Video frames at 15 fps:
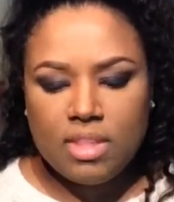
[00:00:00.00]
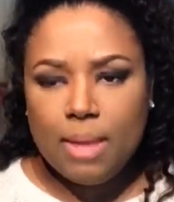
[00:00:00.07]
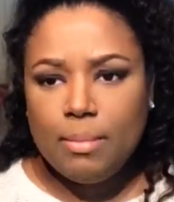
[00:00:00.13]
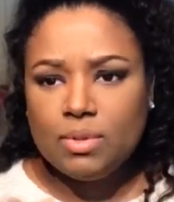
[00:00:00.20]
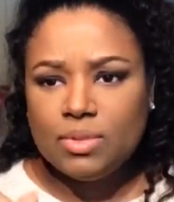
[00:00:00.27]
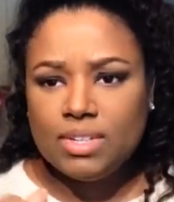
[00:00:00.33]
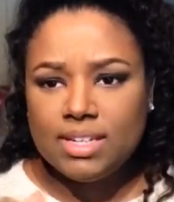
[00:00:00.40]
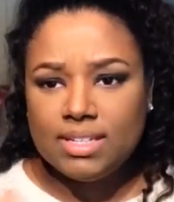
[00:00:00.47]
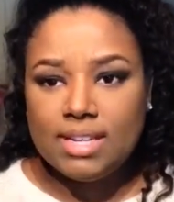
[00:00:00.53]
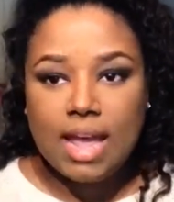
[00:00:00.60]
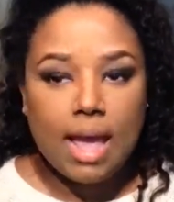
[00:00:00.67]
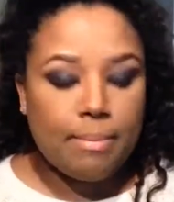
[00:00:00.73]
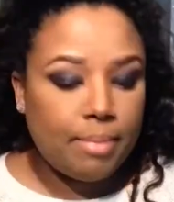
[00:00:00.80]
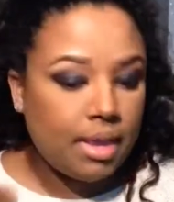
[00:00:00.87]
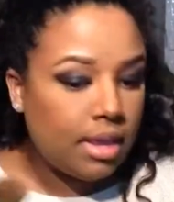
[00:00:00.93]
I'm also gonna
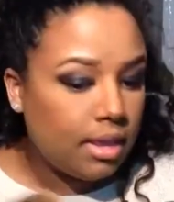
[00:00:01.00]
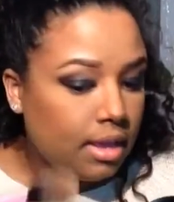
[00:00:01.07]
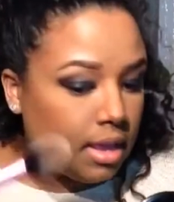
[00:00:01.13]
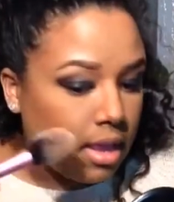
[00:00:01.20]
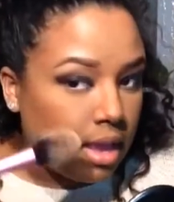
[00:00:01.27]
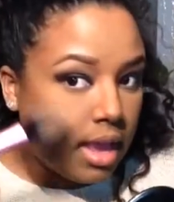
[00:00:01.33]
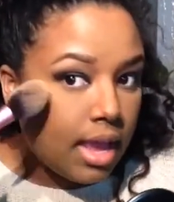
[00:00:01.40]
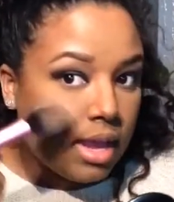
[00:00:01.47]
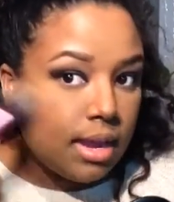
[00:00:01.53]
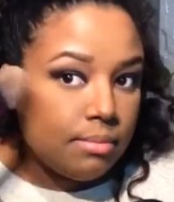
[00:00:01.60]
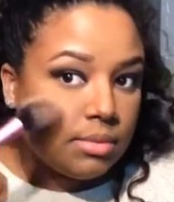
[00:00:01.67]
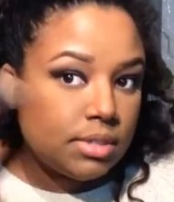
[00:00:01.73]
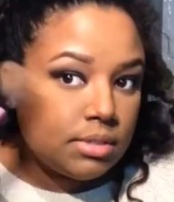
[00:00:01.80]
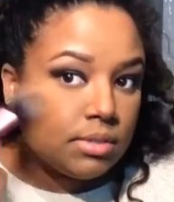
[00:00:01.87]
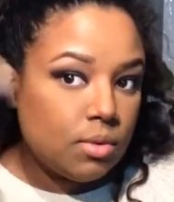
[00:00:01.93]
tap it, and I'm
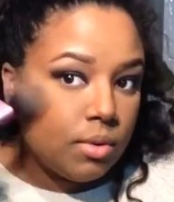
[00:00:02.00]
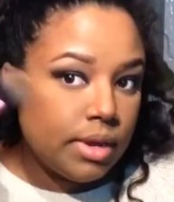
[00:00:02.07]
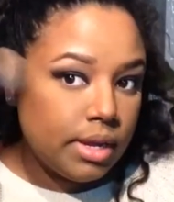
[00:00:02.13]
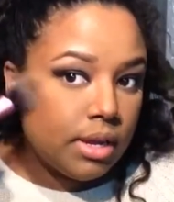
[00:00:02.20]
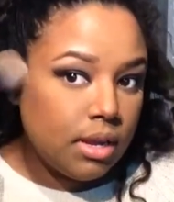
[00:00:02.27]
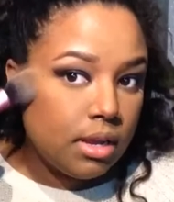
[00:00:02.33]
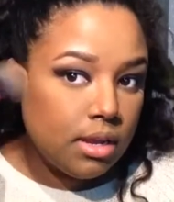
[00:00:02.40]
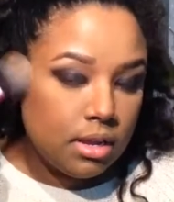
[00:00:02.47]
just going